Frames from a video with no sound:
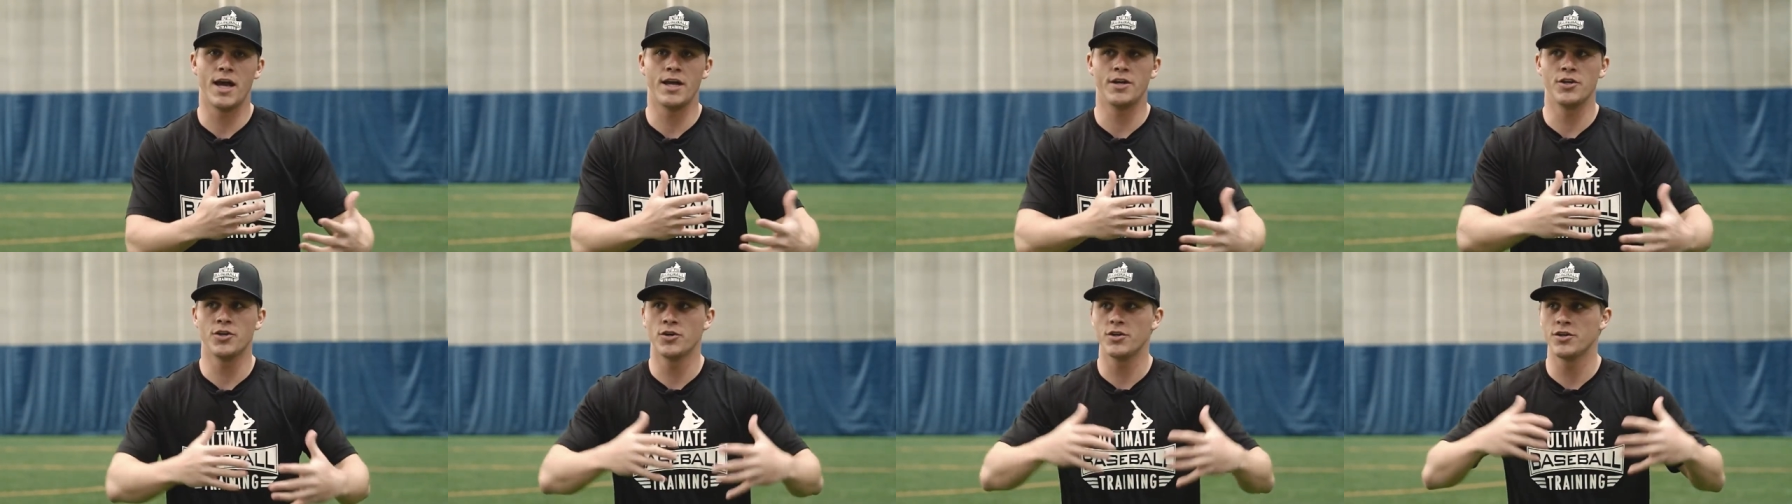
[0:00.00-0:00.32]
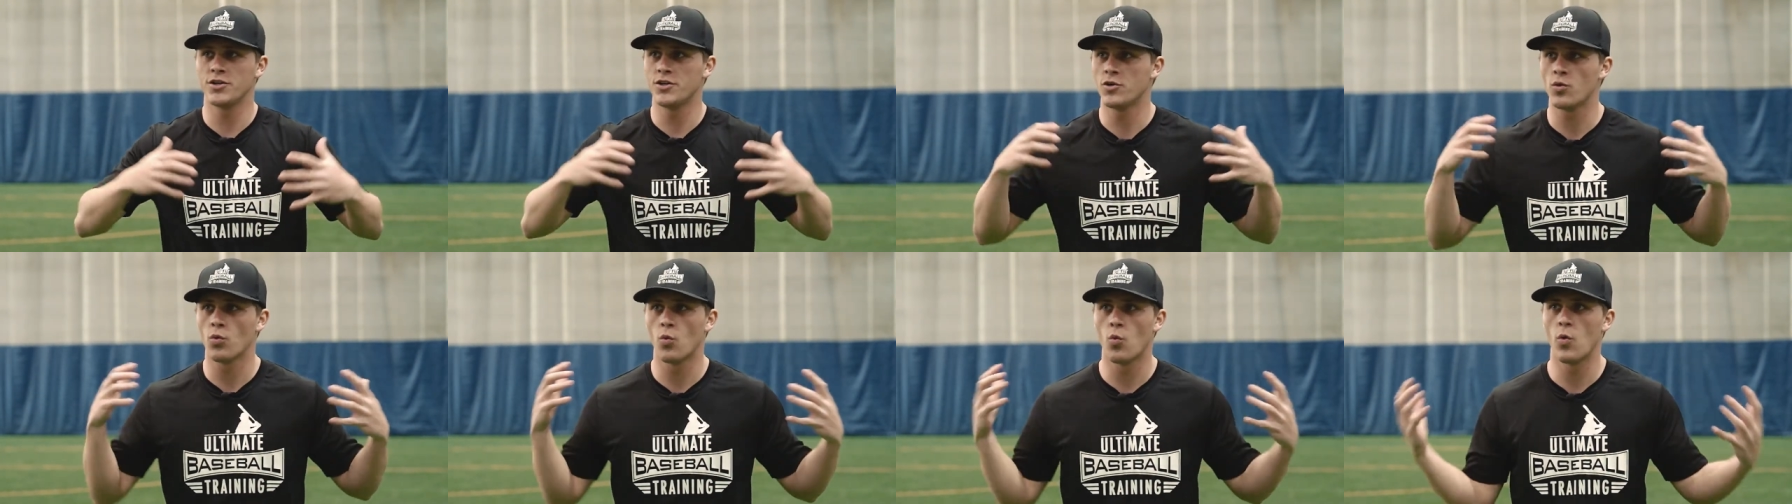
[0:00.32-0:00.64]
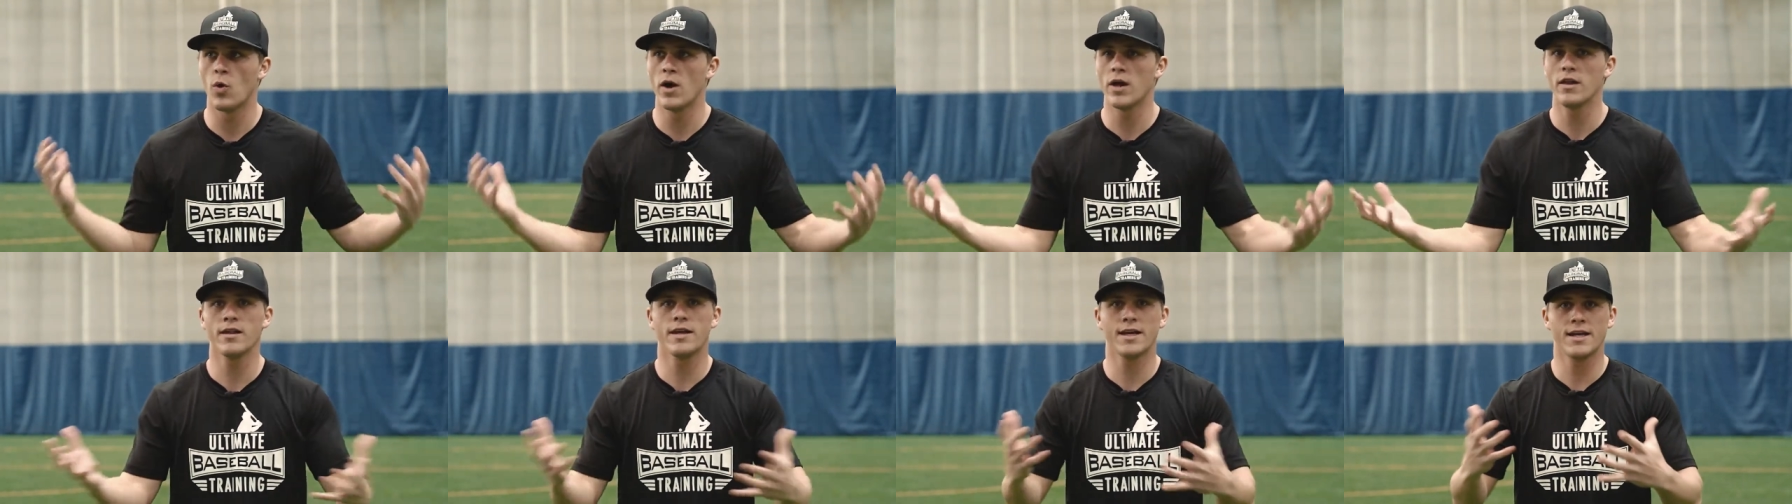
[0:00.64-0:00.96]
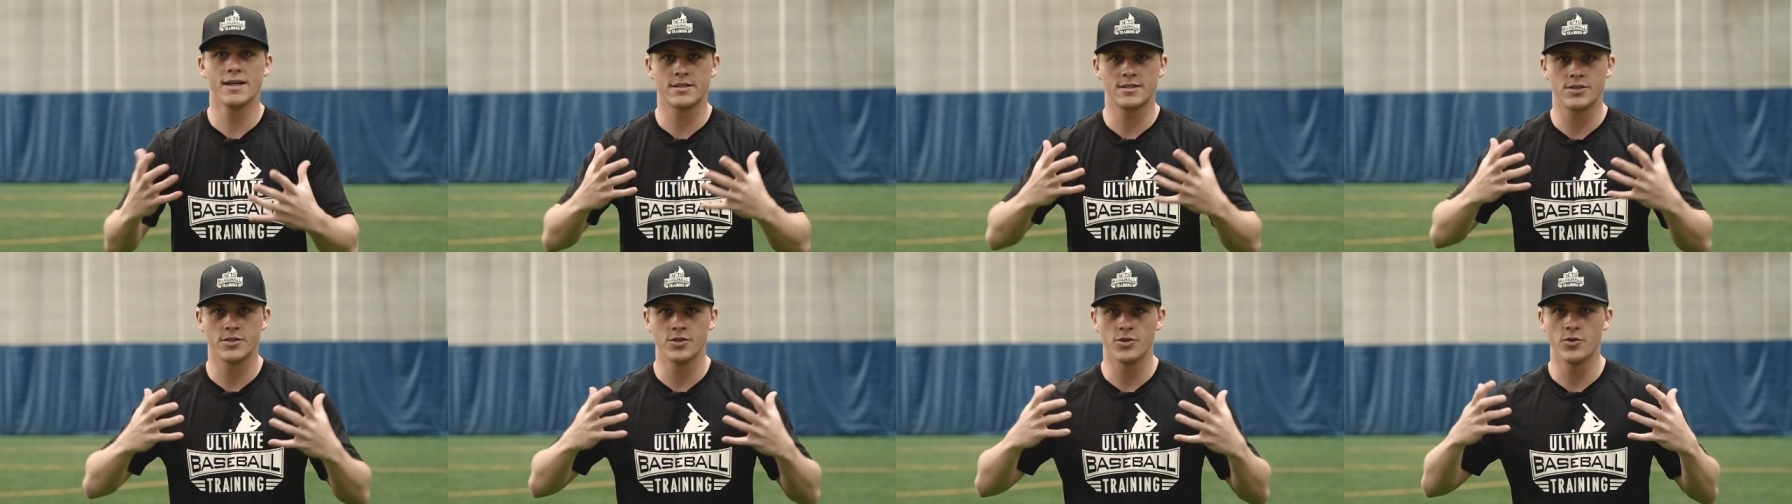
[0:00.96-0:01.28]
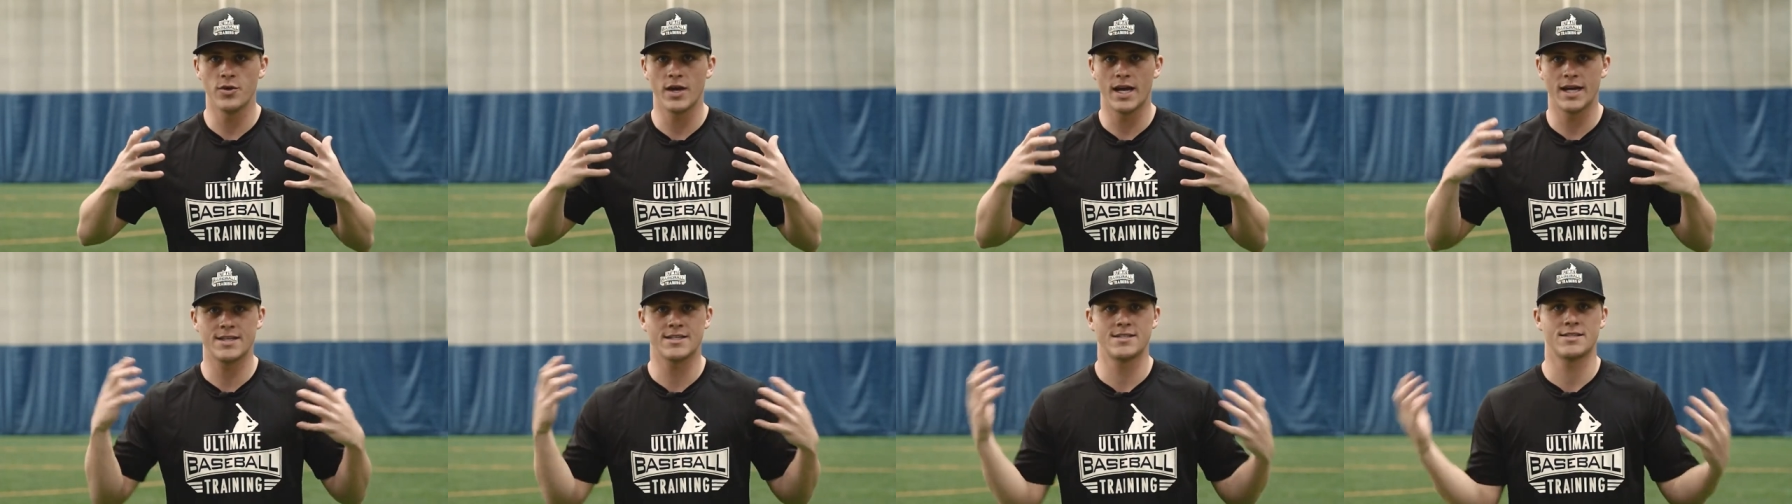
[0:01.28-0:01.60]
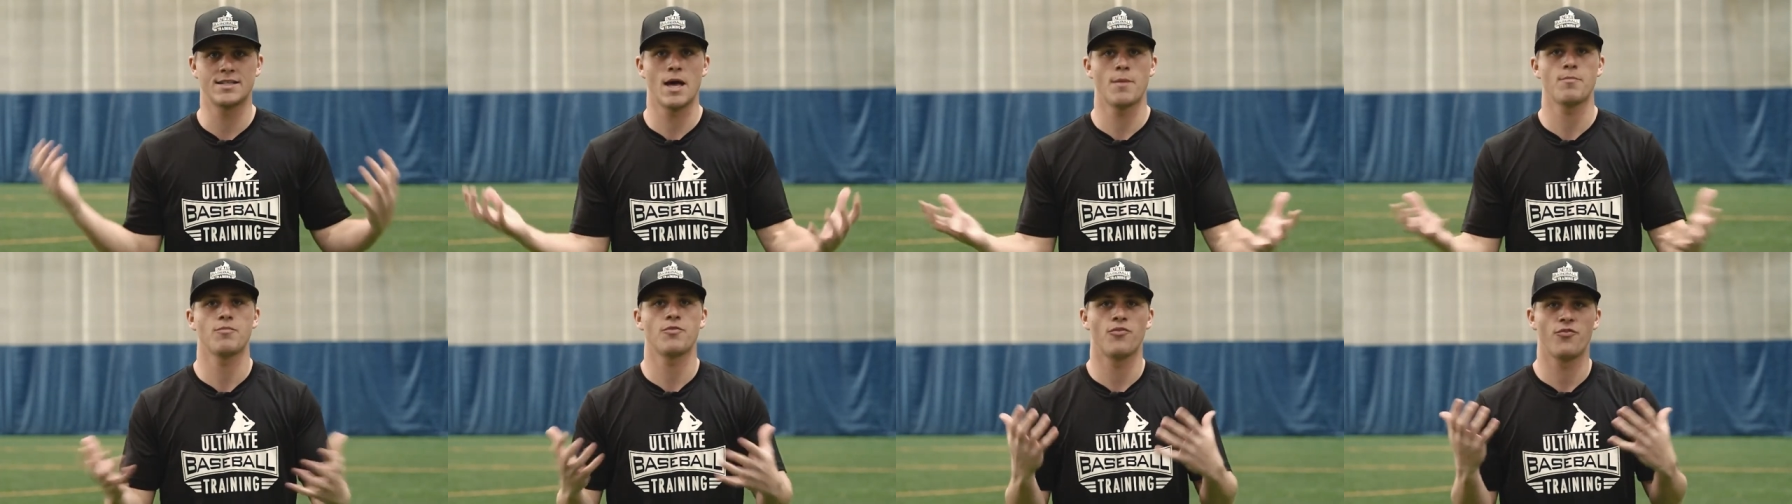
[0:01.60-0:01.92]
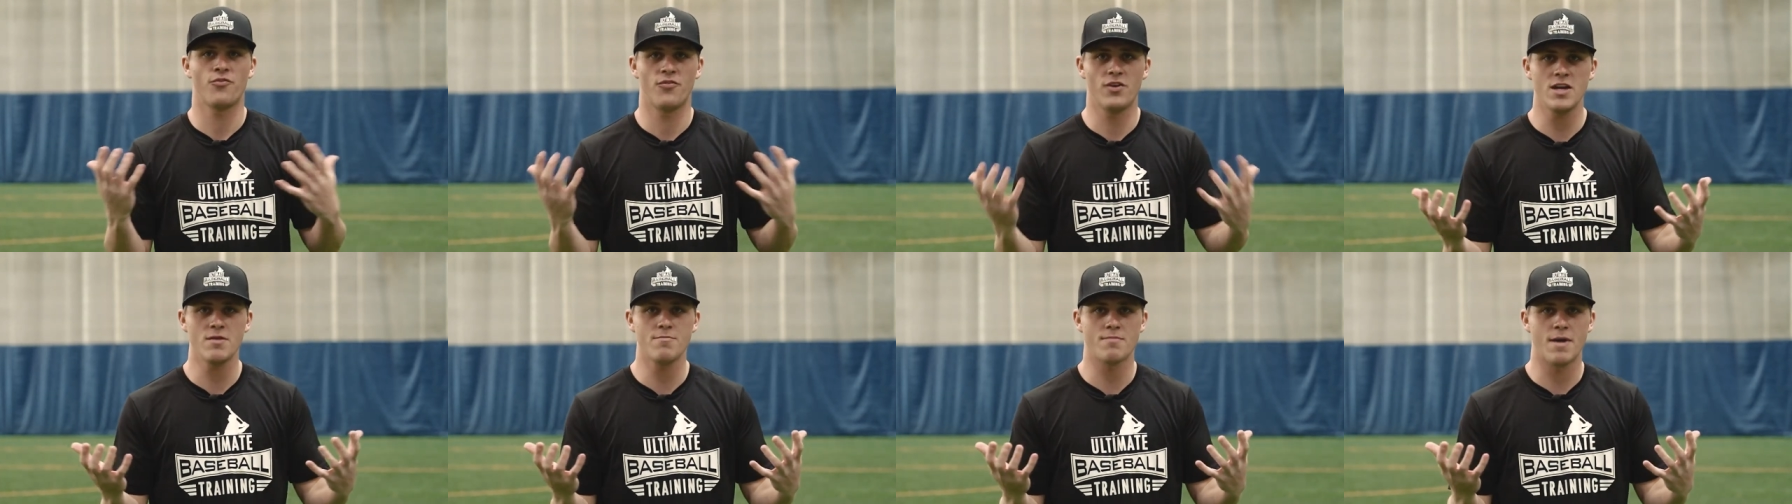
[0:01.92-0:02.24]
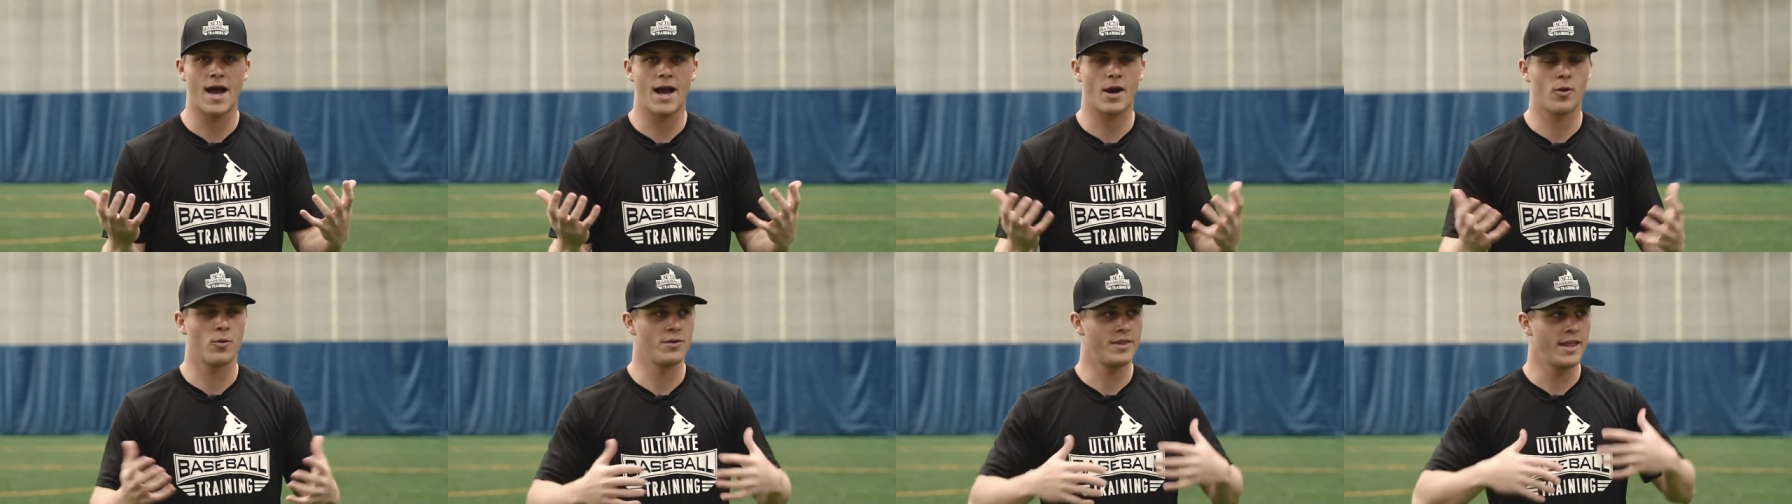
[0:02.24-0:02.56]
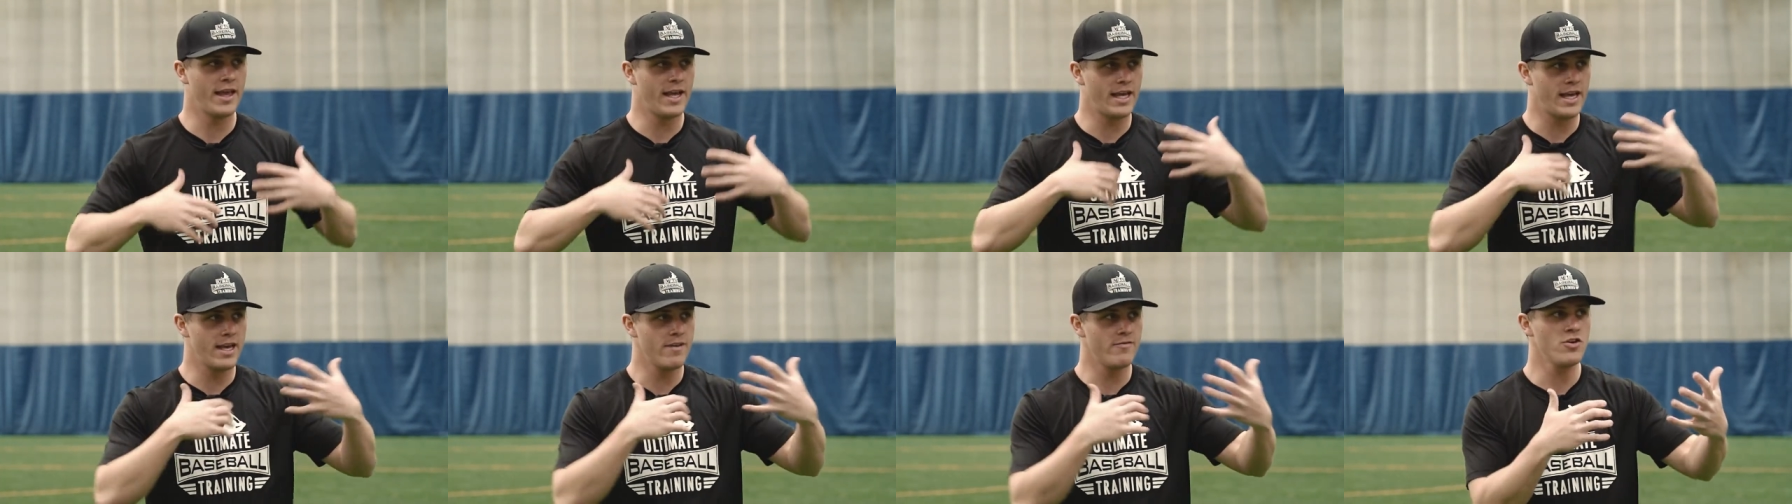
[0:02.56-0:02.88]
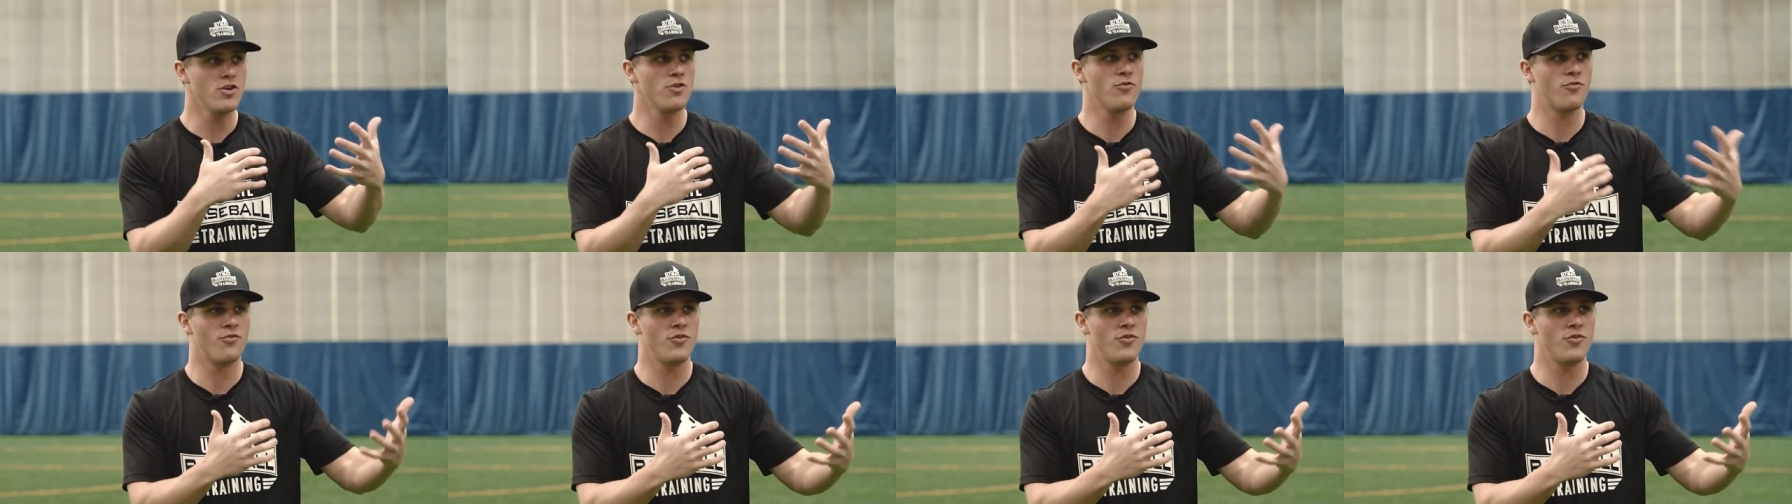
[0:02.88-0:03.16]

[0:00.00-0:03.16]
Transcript: and you're willing to accept feedback. When they give you